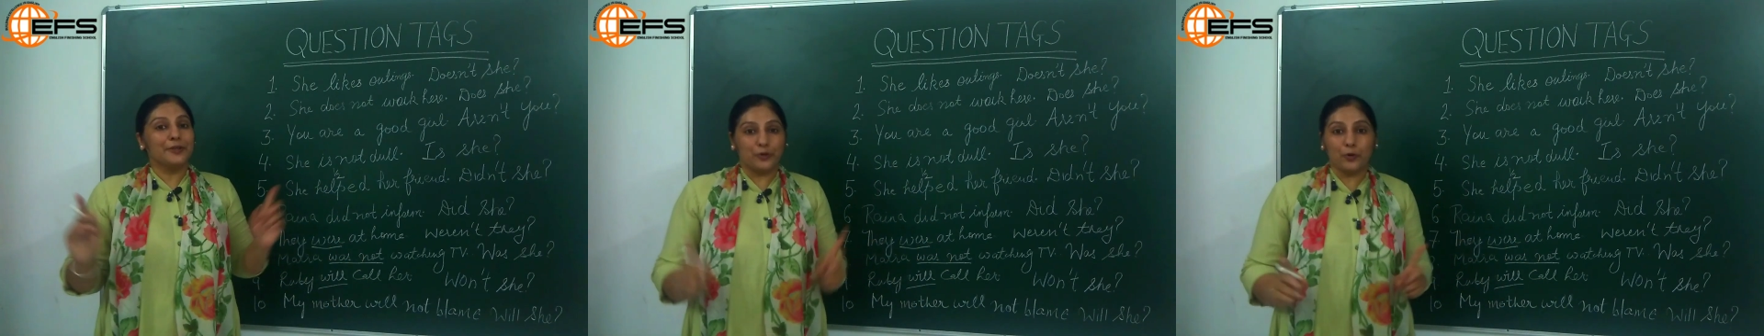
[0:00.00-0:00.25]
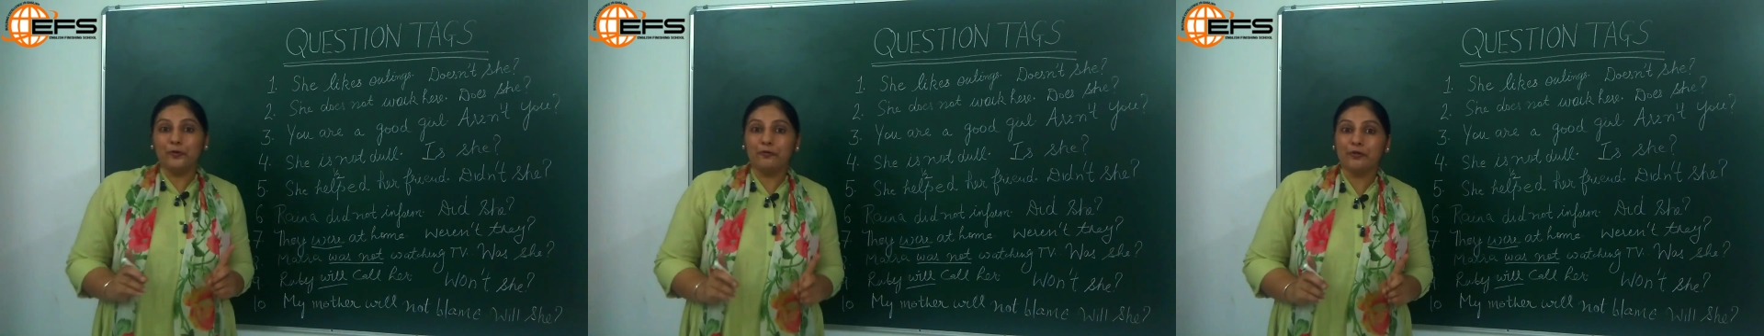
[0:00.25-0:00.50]

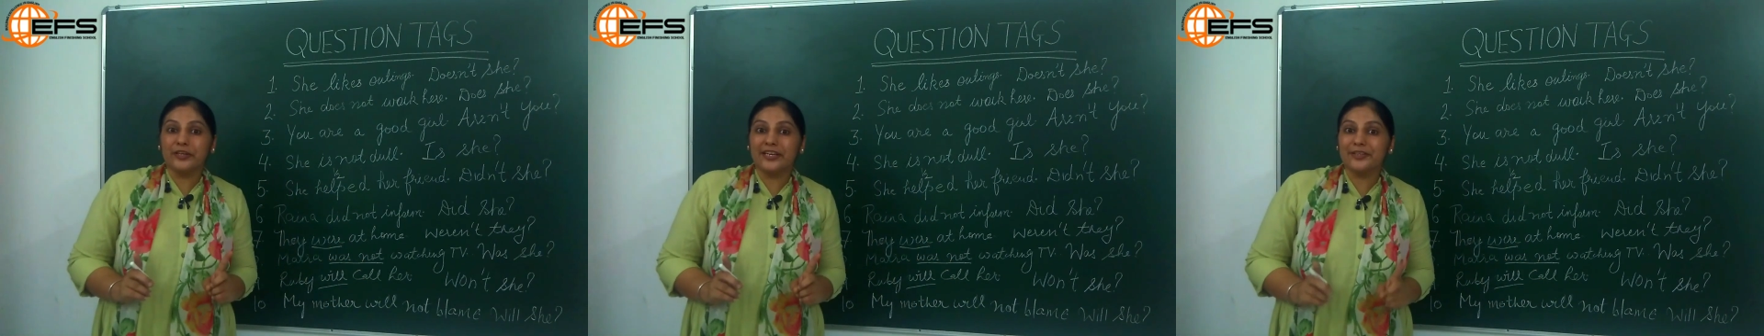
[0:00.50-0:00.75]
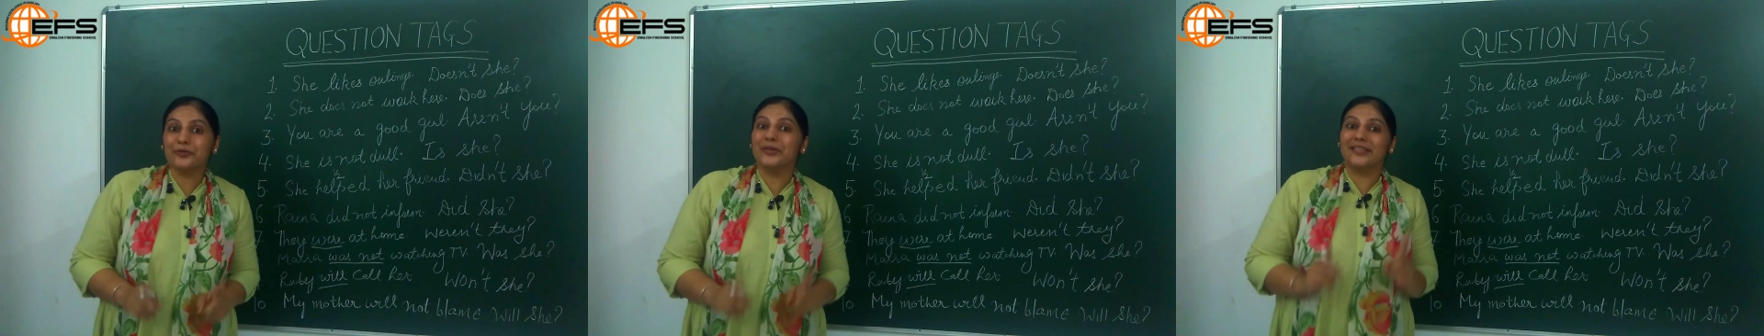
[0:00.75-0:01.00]
Don't
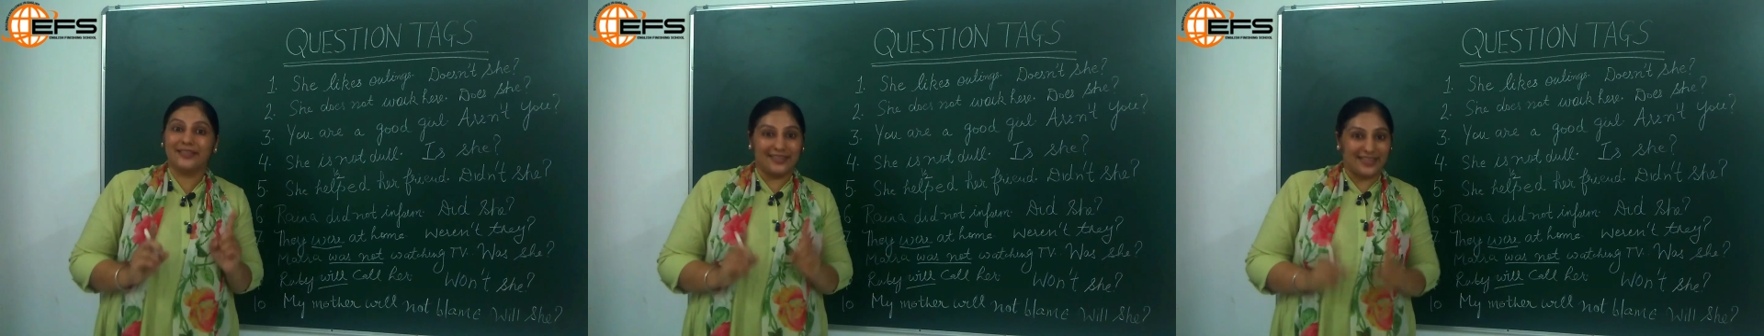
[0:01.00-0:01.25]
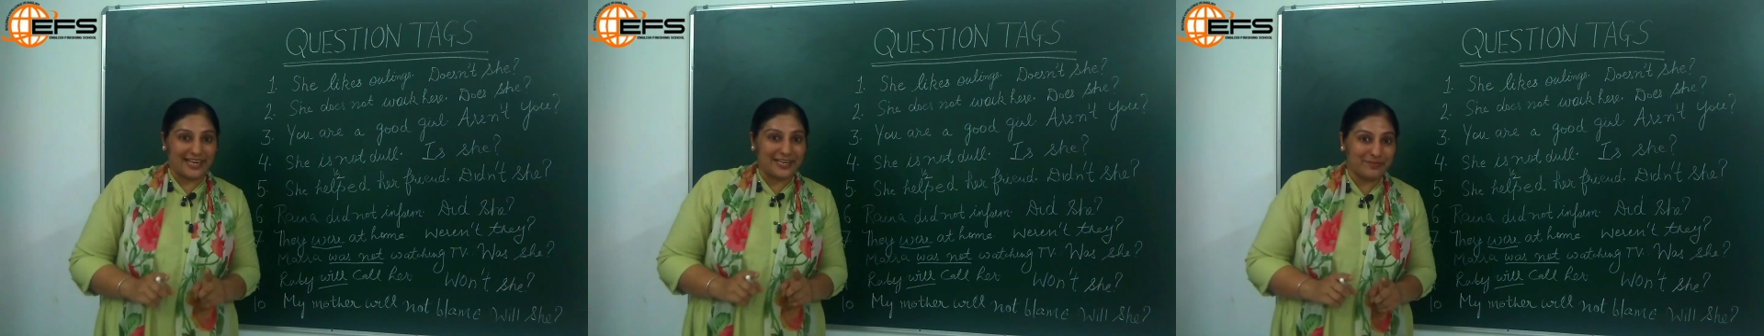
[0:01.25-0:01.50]
forget to hit the
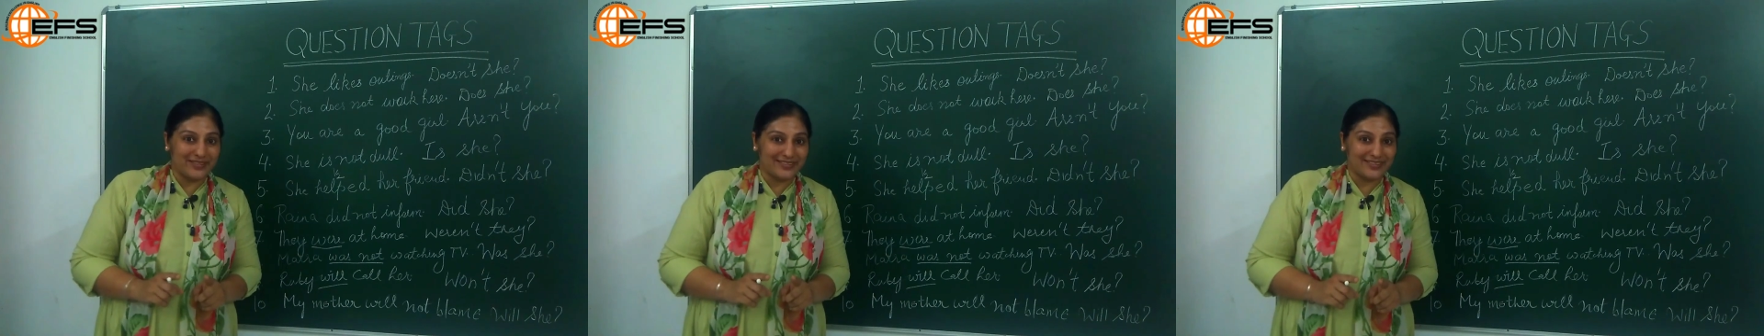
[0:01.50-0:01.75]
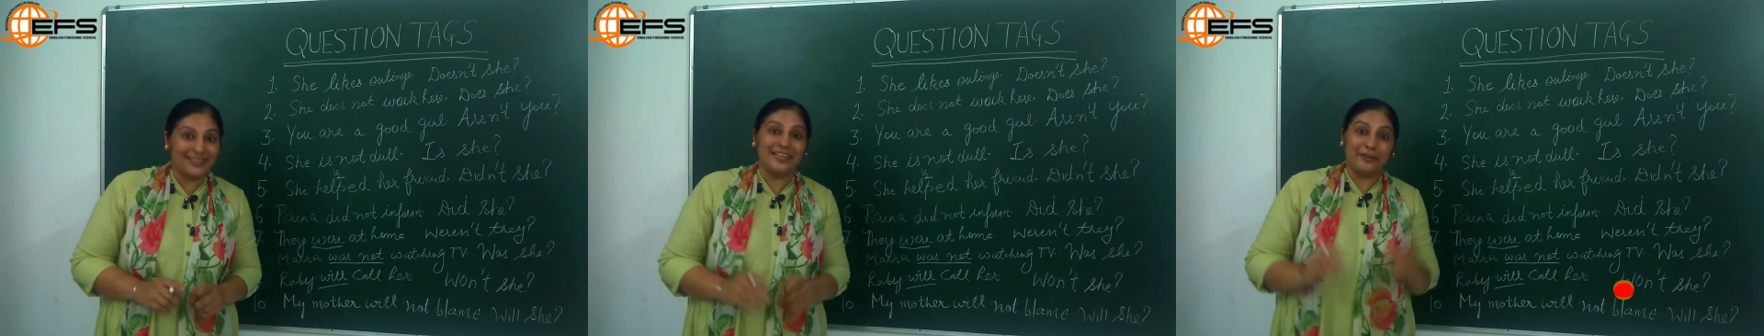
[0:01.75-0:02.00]
like
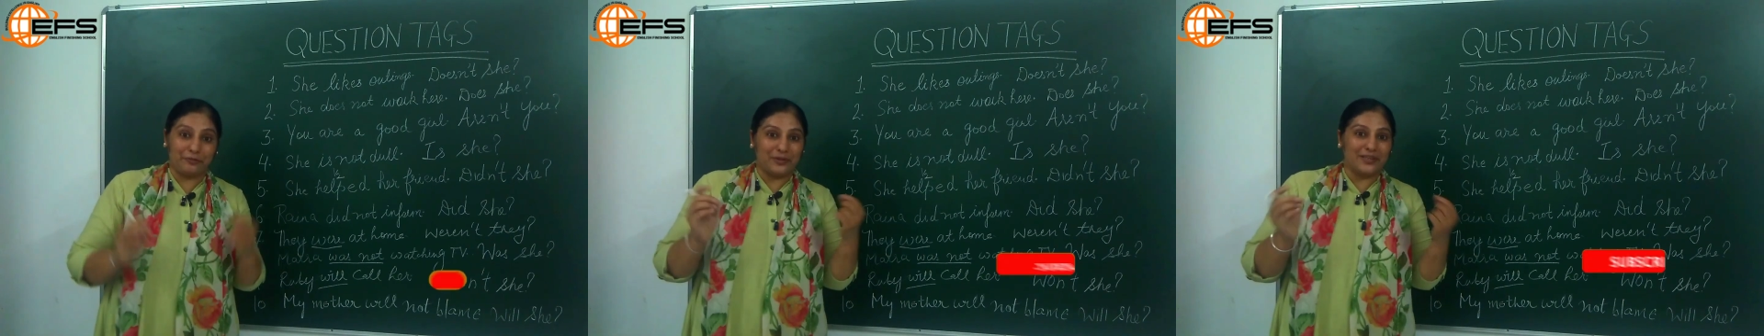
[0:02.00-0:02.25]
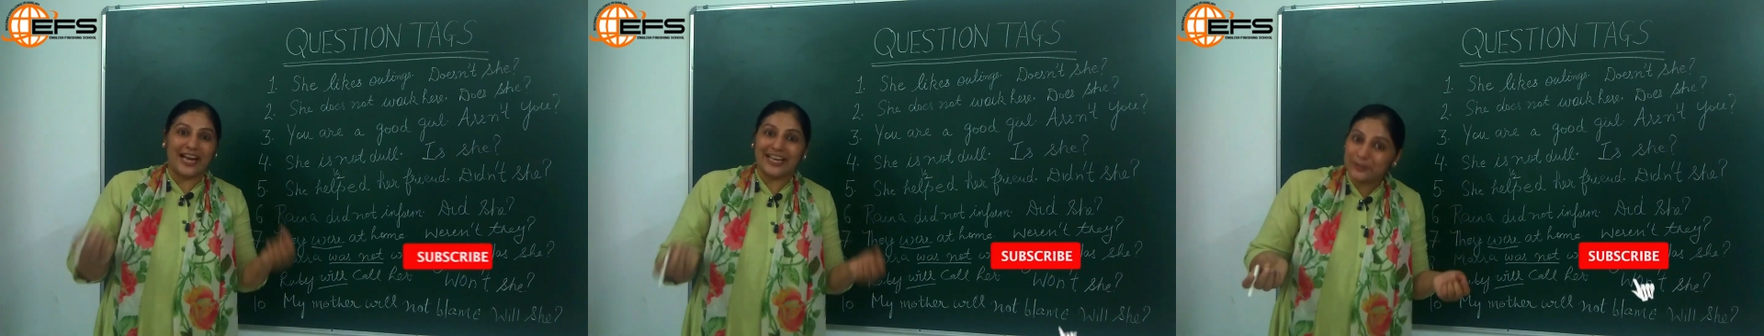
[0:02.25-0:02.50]
button if you
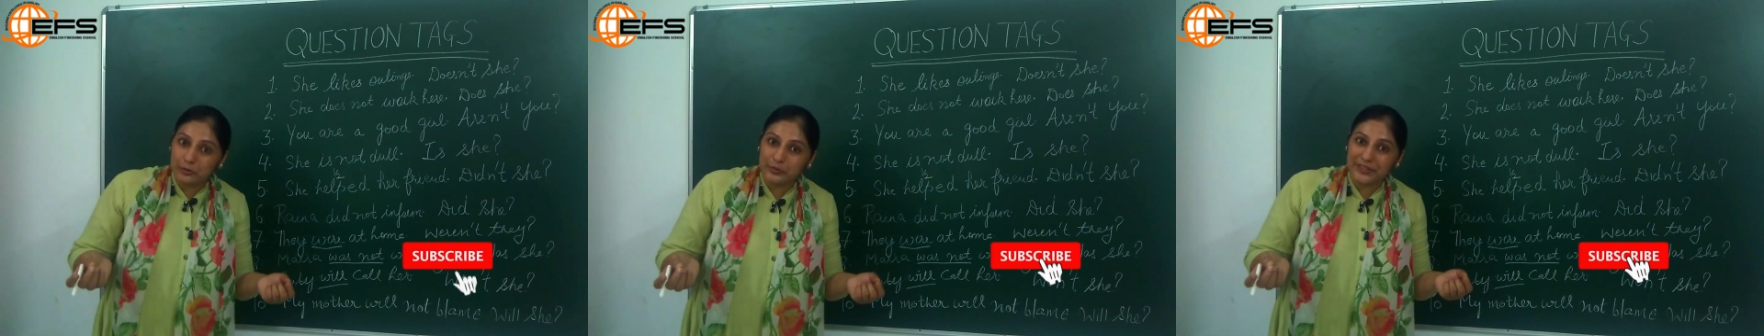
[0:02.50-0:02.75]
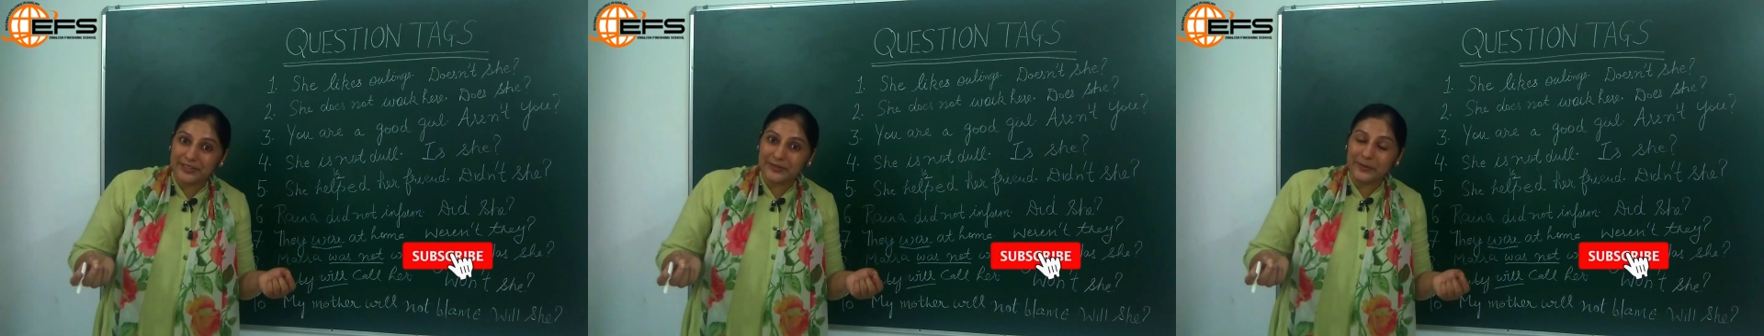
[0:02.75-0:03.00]
like the
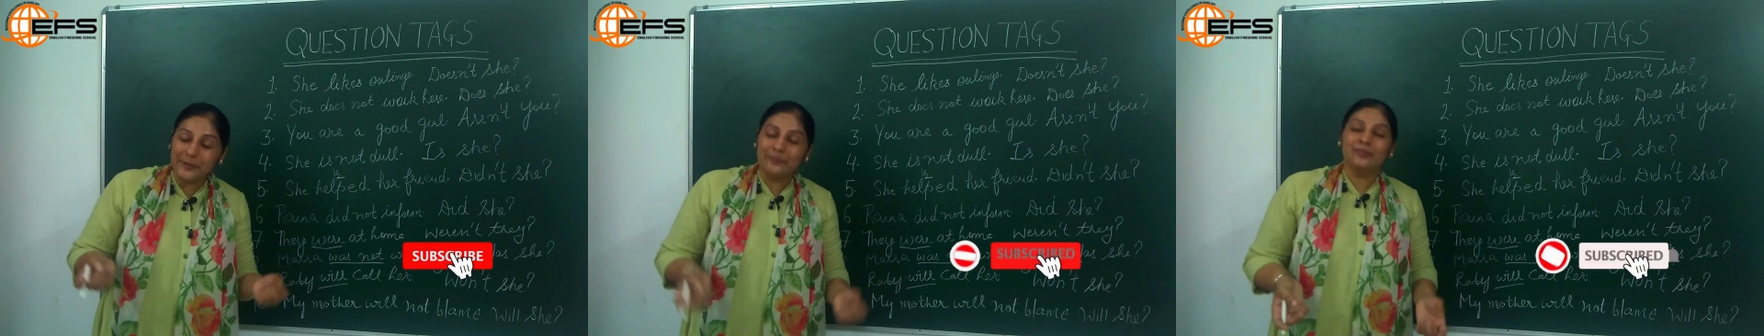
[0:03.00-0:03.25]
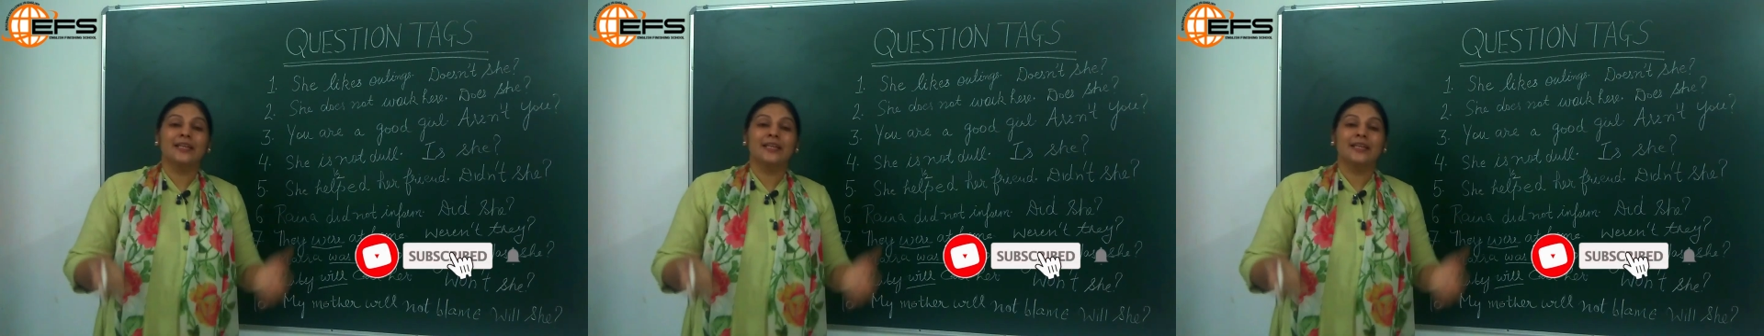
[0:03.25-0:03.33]
video,